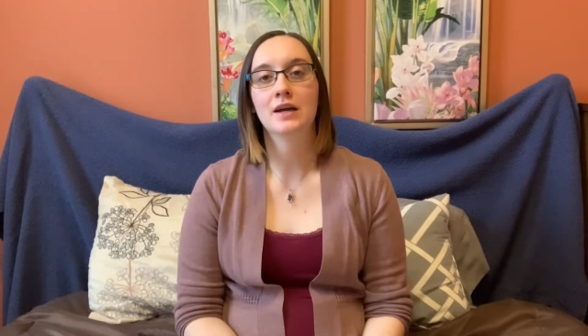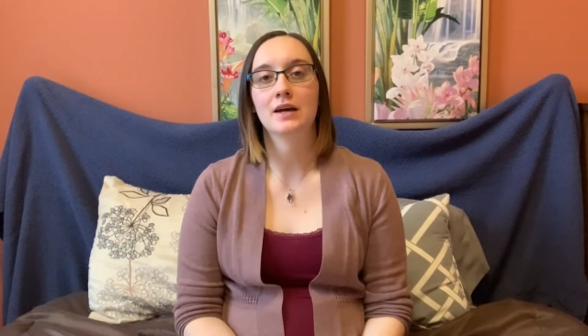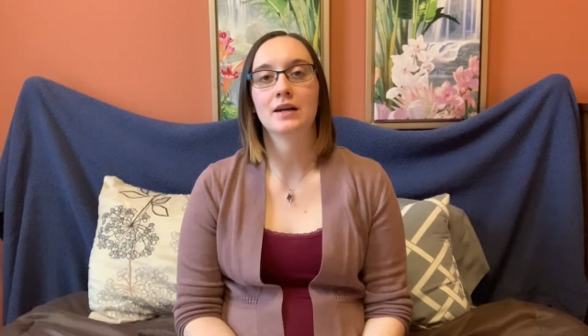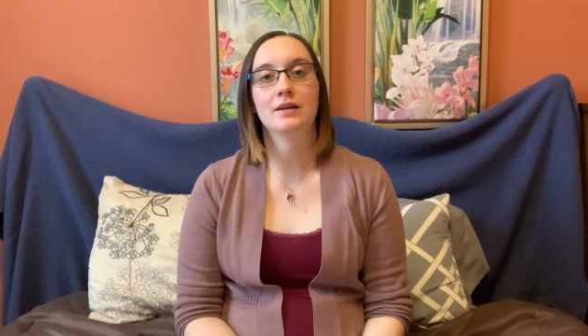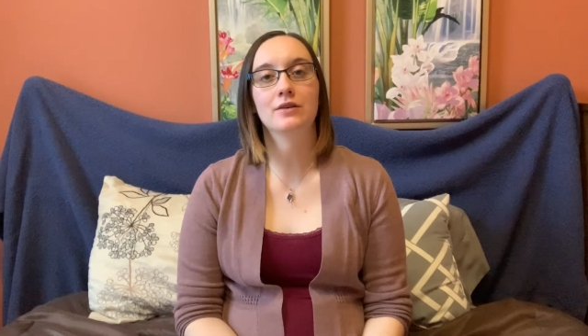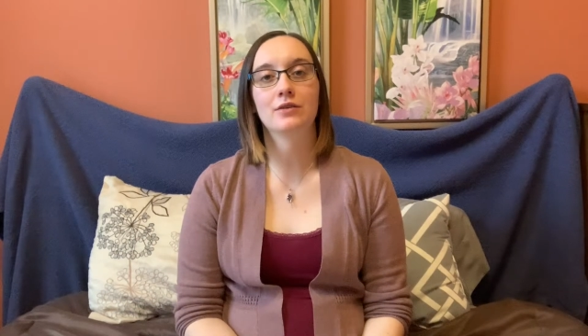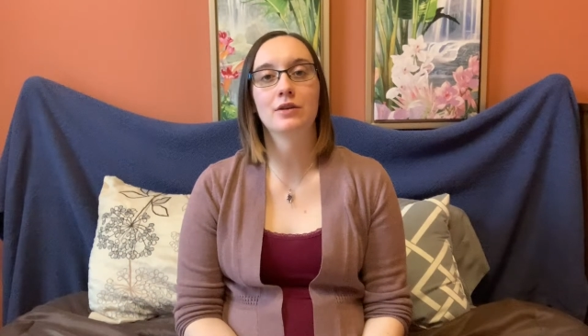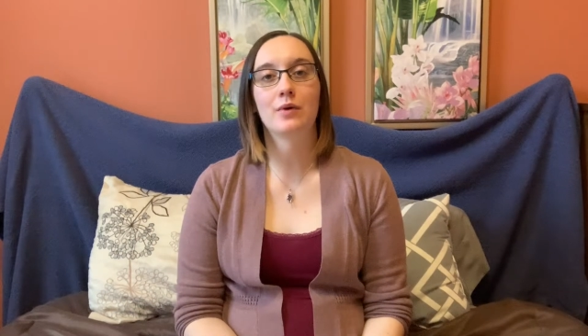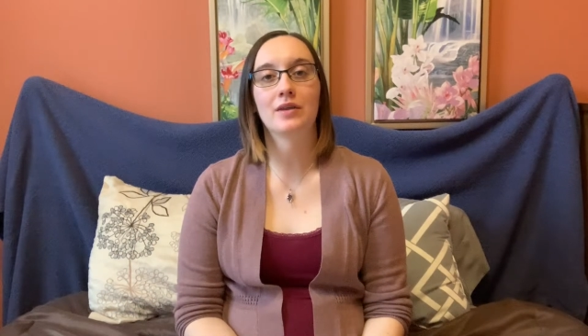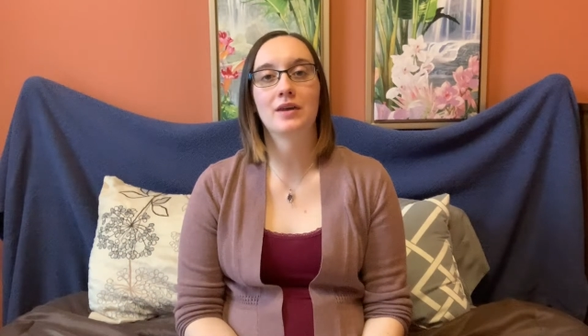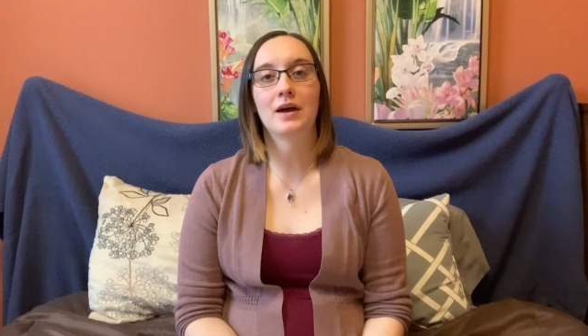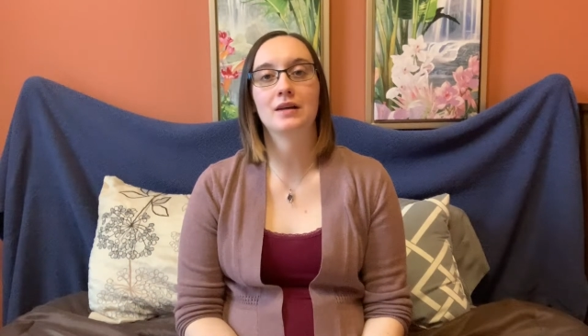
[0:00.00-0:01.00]
I didn't really want
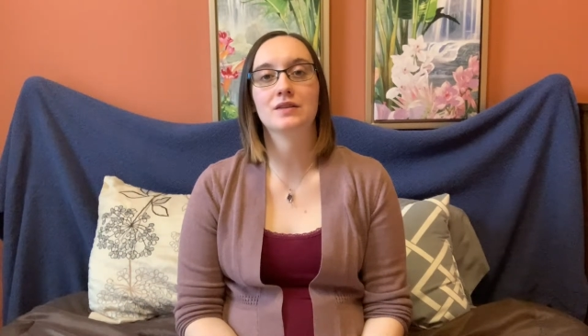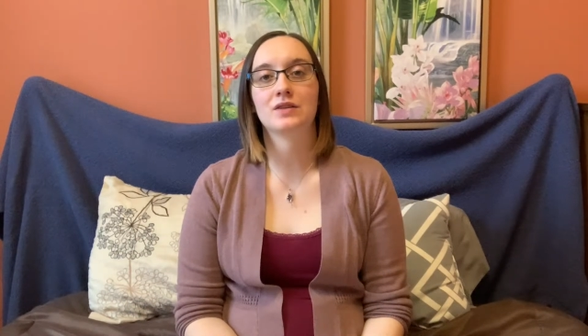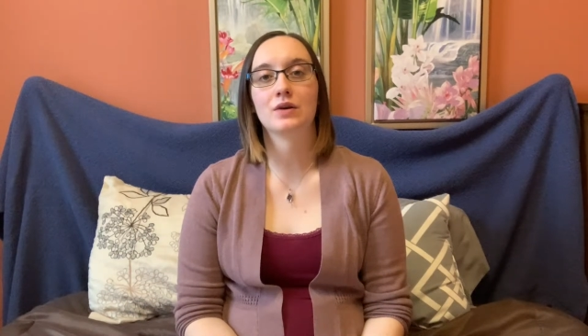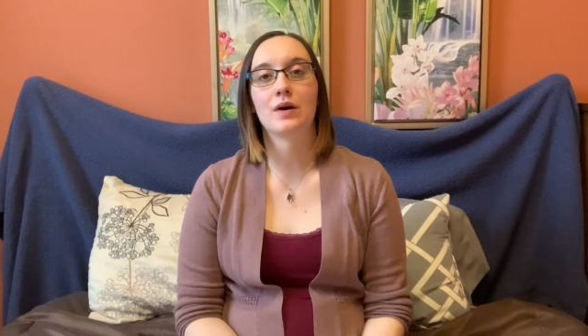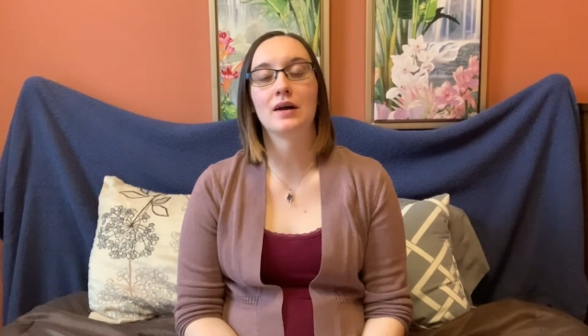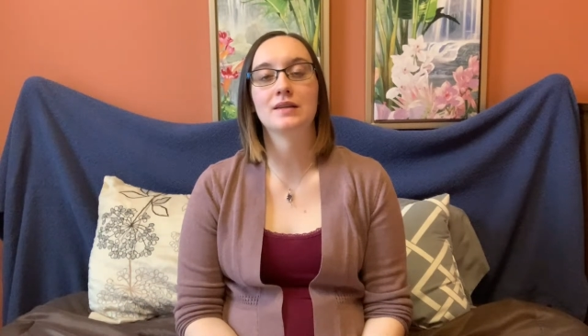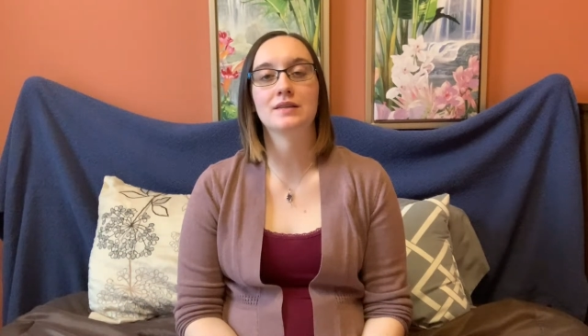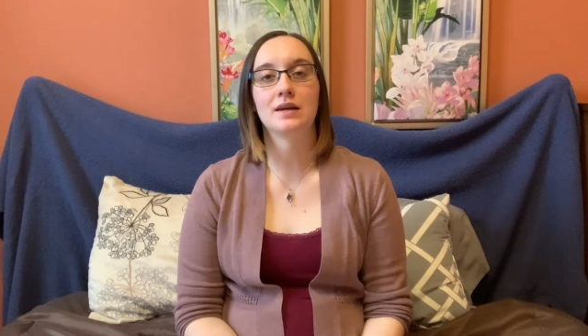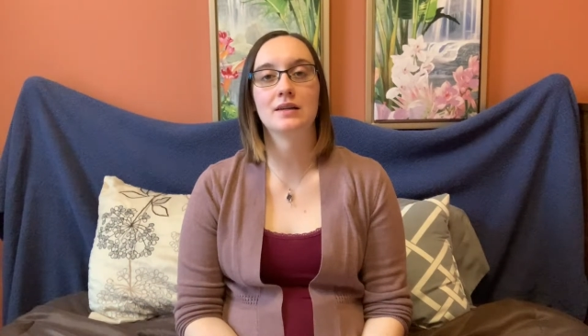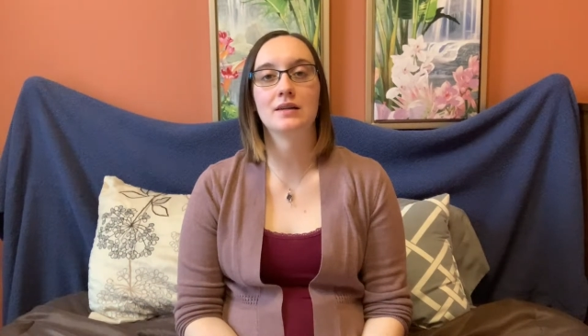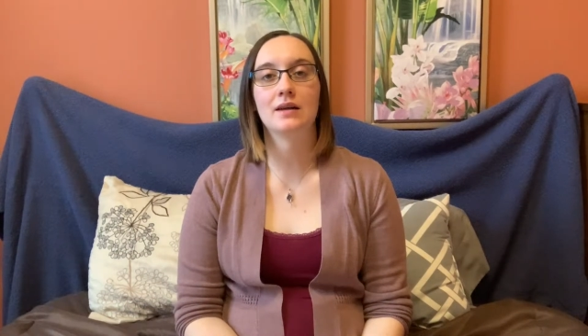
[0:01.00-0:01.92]
that, so I decided